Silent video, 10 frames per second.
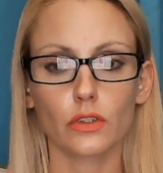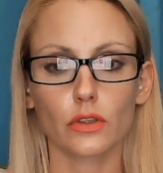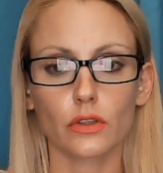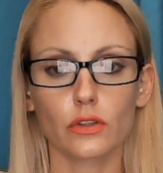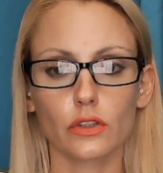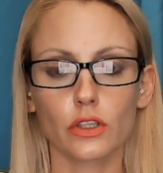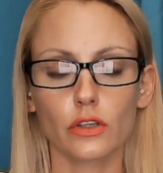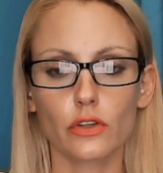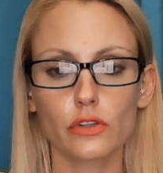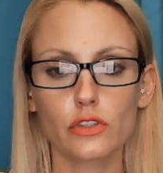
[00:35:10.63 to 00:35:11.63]
you know,
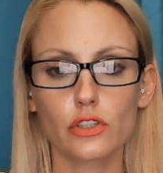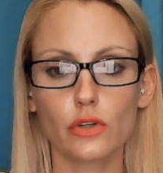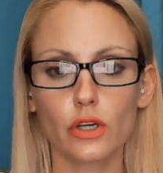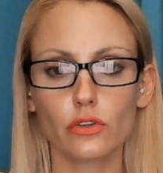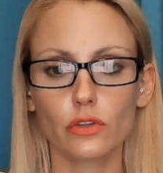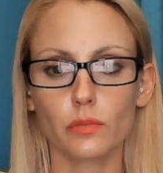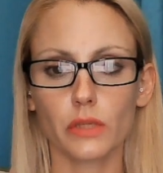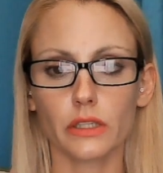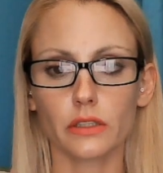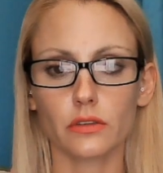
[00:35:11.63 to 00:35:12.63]
those two hundred
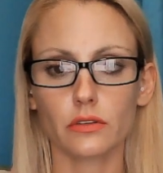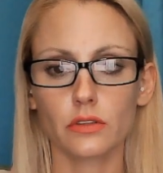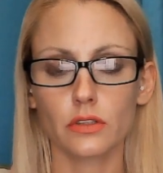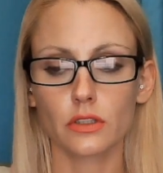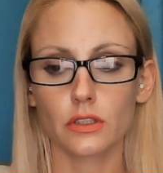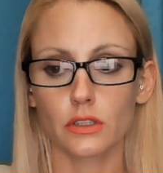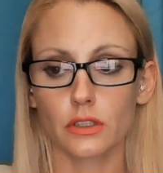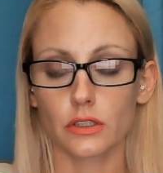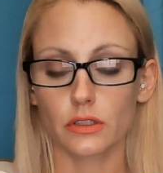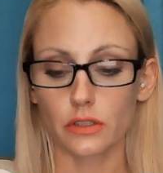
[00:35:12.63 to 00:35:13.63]
men
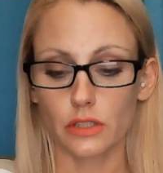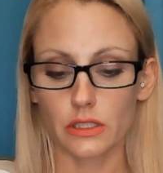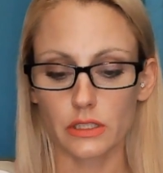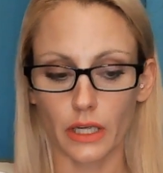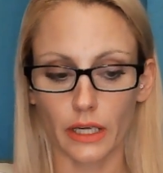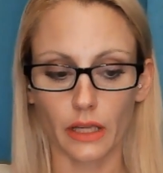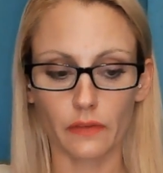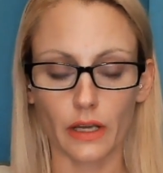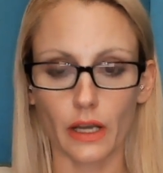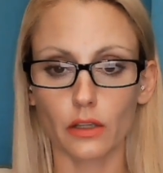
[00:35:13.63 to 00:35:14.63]
that died at the
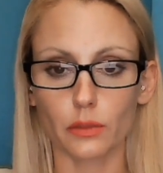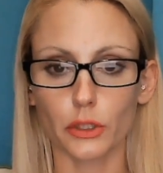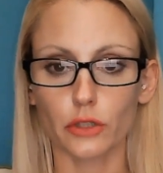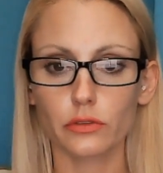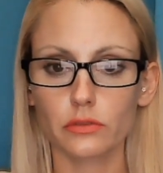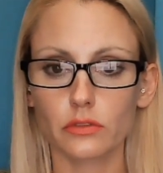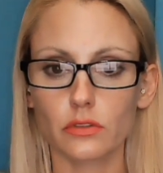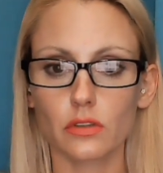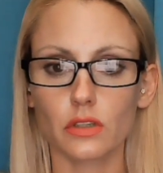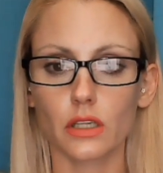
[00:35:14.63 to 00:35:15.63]
Alamo,
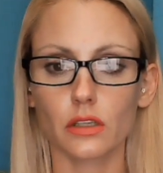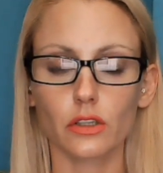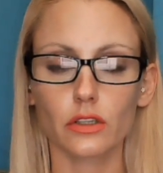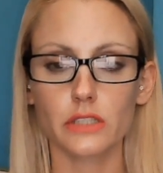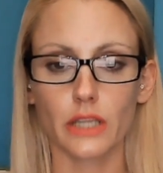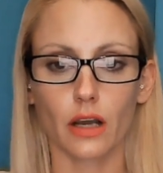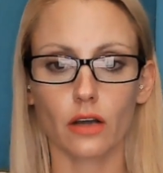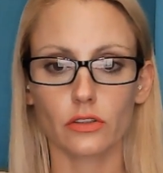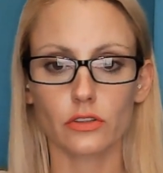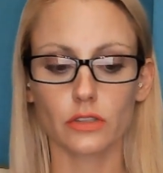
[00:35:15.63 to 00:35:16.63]
that looked out
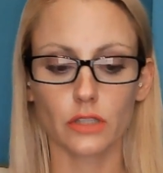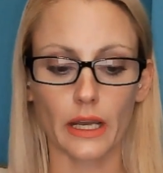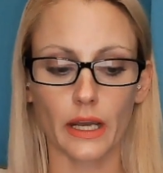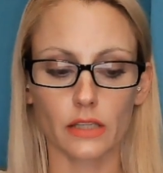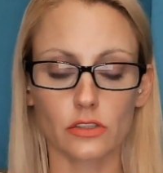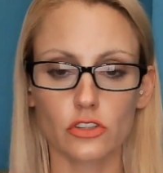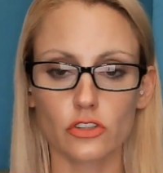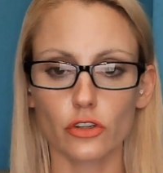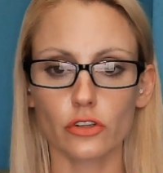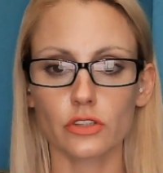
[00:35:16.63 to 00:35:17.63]
at
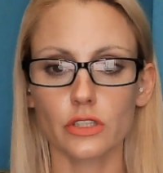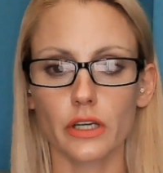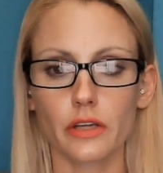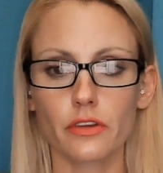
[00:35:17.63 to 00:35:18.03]
certain death,